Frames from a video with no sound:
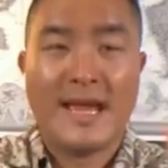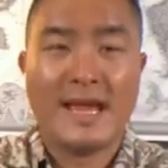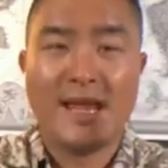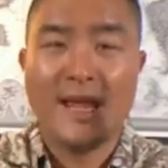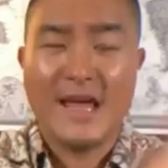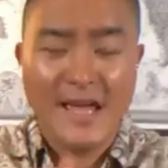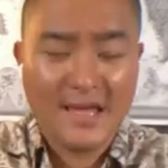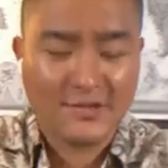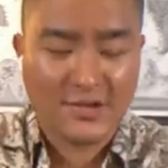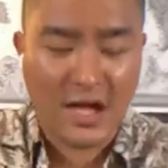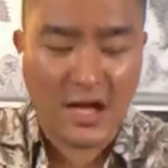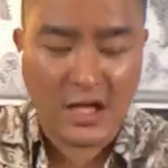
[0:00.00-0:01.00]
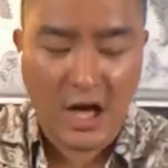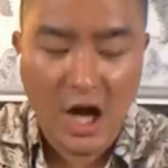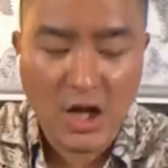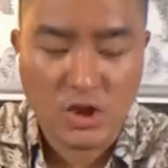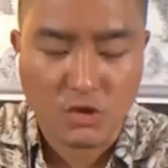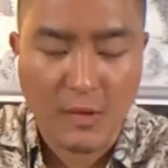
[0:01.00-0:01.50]
And it is not
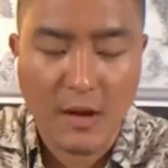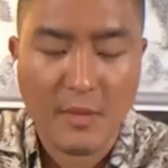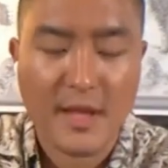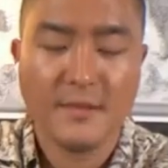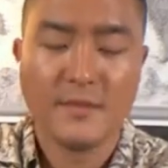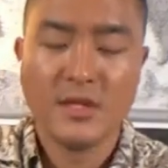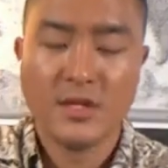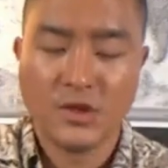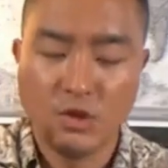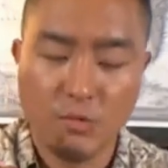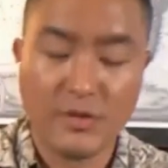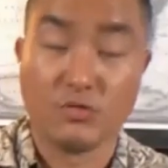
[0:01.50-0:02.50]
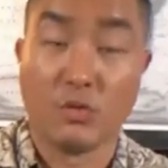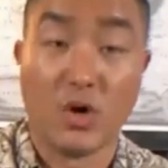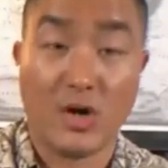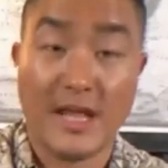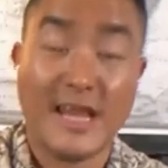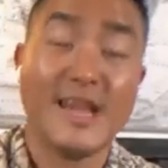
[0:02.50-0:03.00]
contrary to his
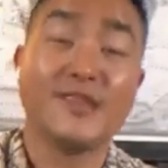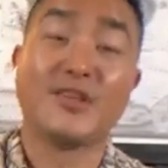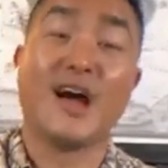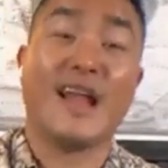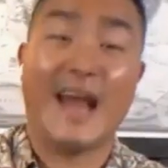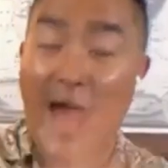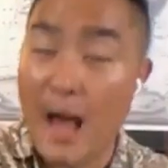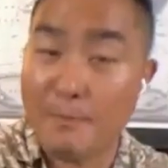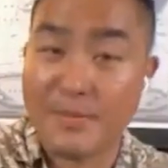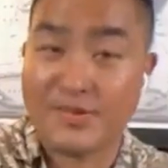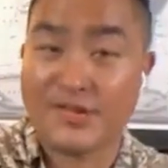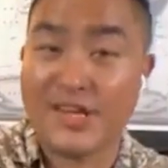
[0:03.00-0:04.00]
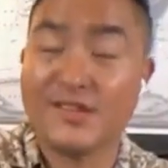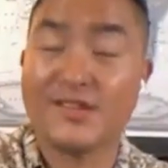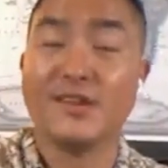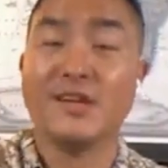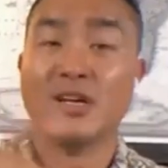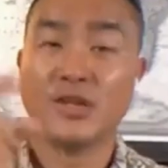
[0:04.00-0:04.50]
word. It is not opposite
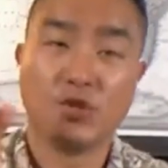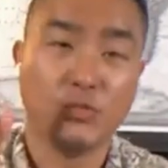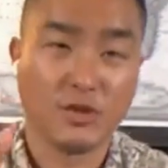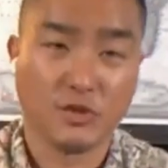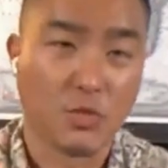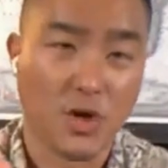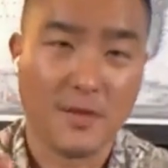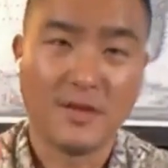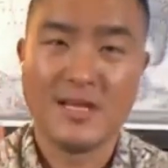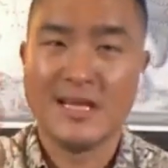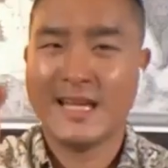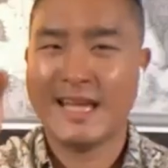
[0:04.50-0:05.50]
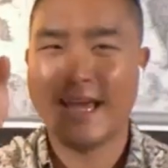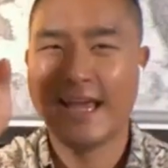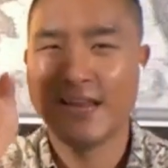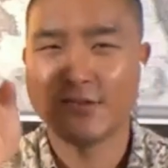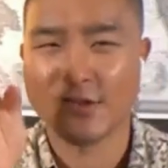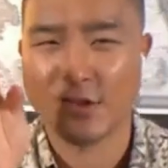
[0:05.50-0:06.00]
to his word.
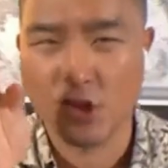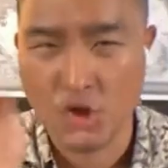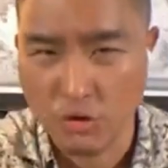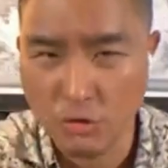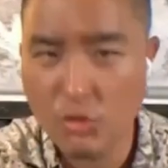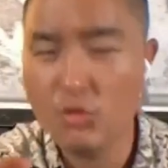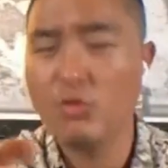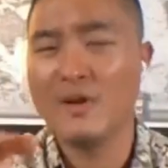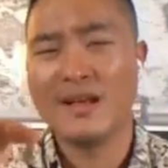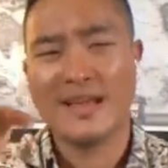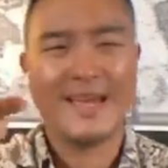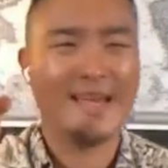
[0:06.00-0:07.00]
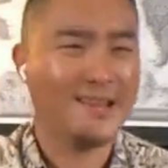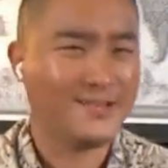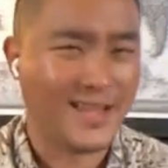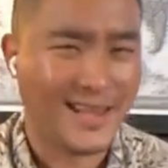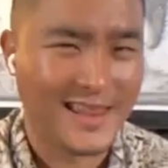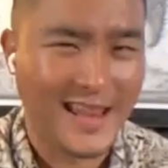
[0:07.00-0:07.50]
It is true. It
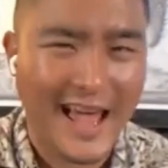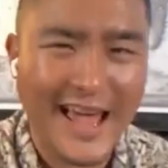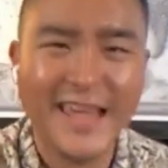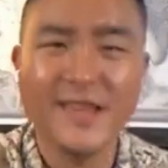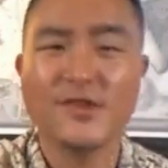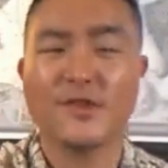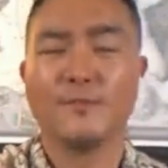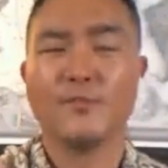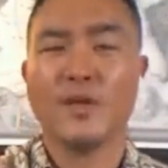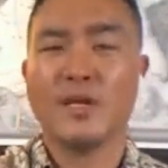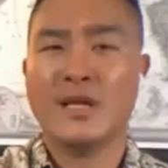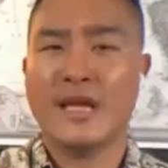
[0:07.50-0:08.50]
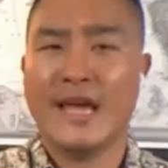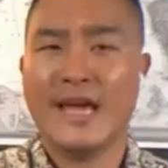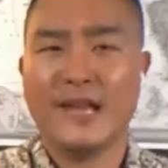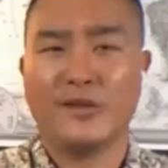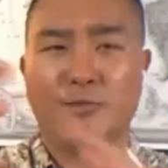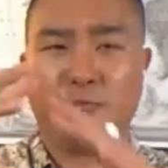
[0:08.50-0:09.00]
is aligned.
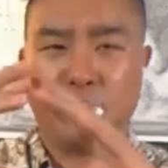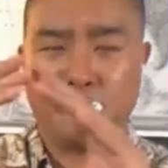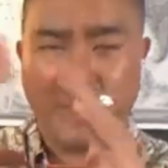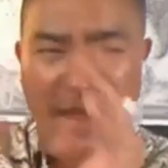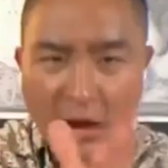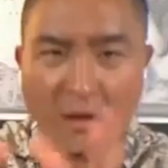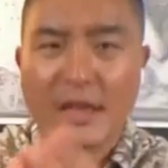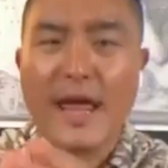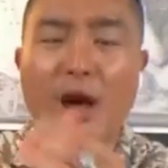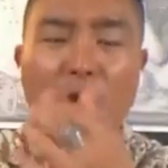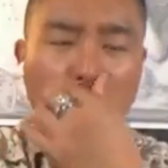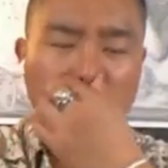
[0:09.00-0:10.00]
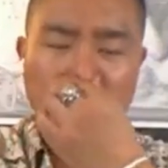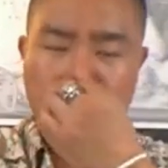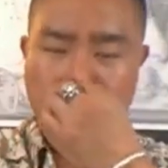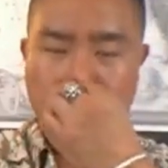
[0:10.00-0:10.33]
It is parallel.